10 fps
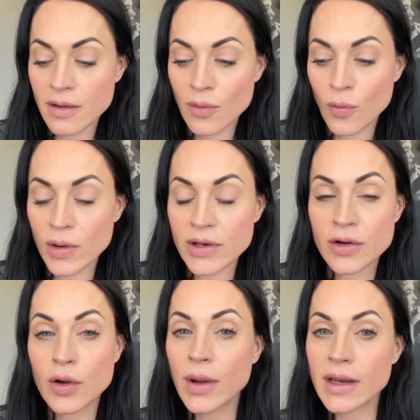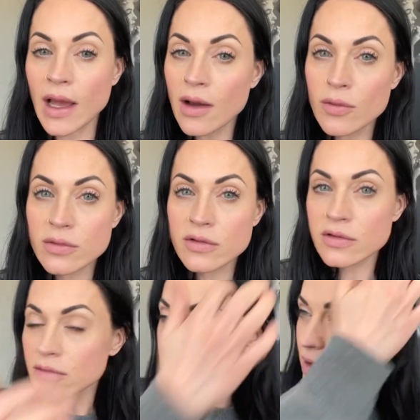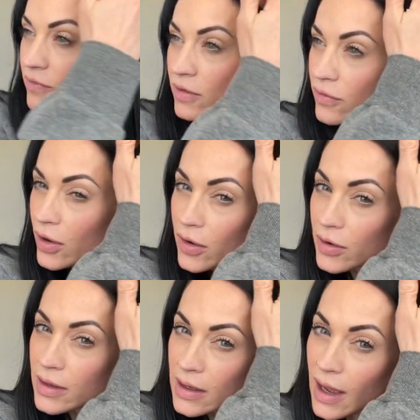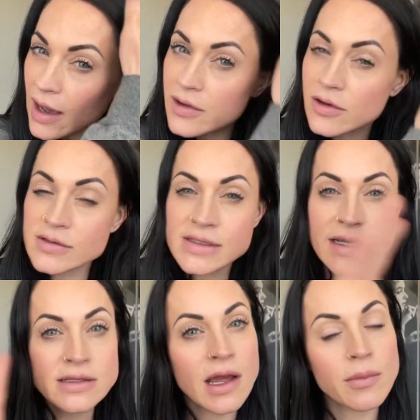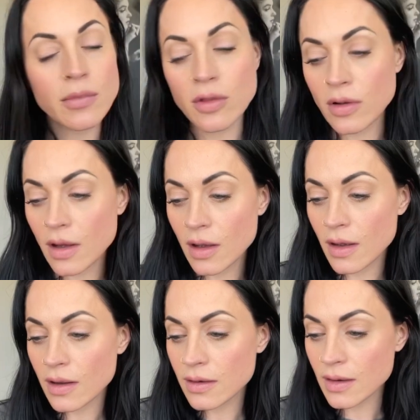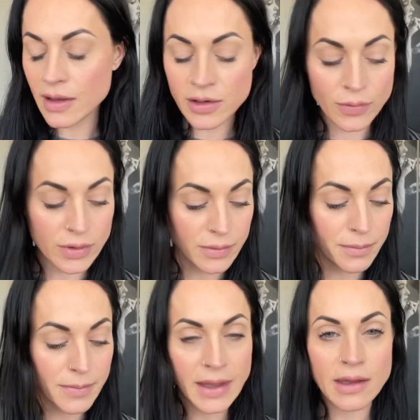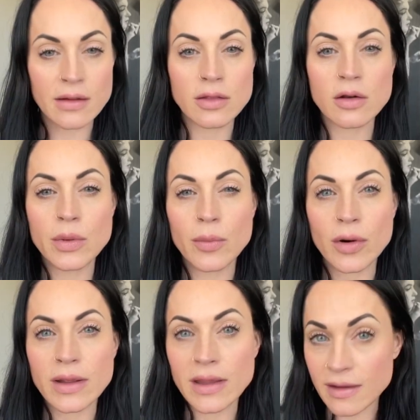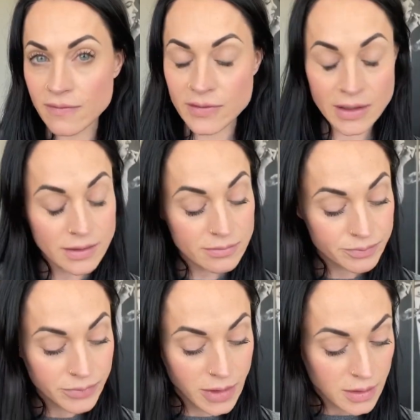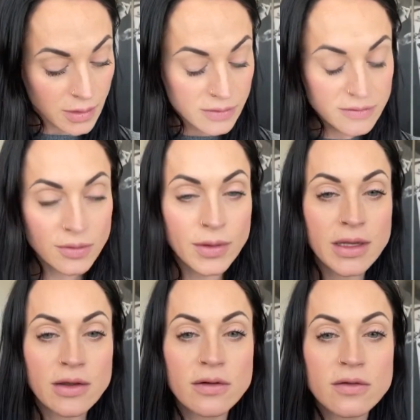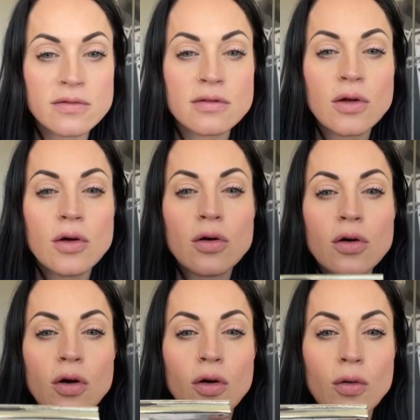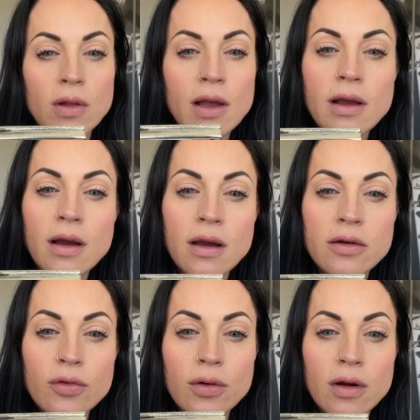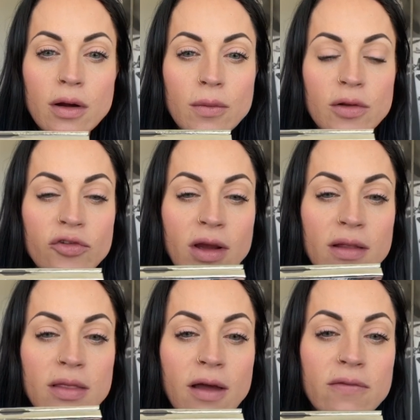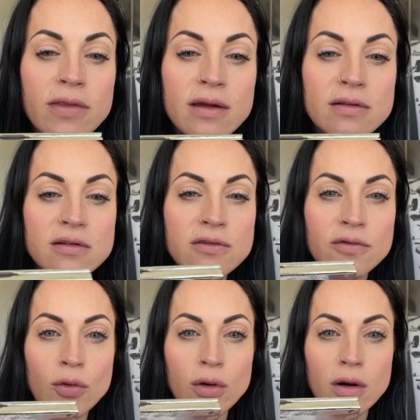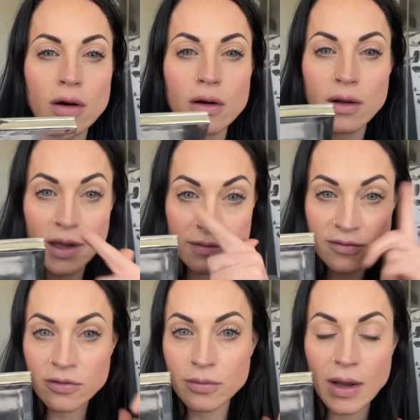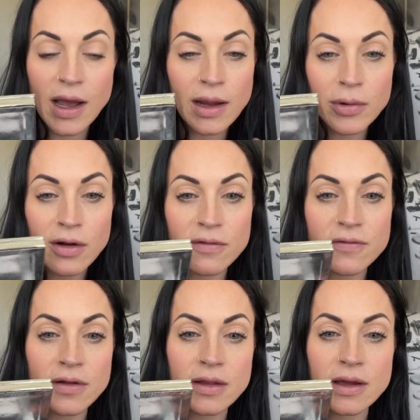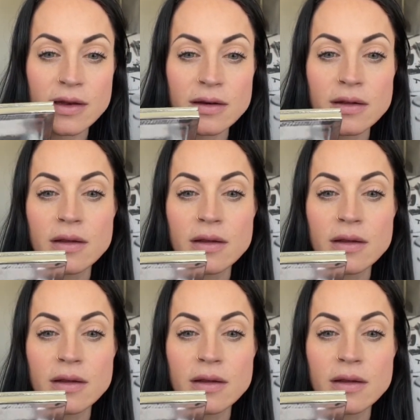when you're going out, if you've already had your daytime look on and you want to make it a little bit more evening. So we're going to use Cola contour, which I love this for. I use it for my eyebrow fill-in.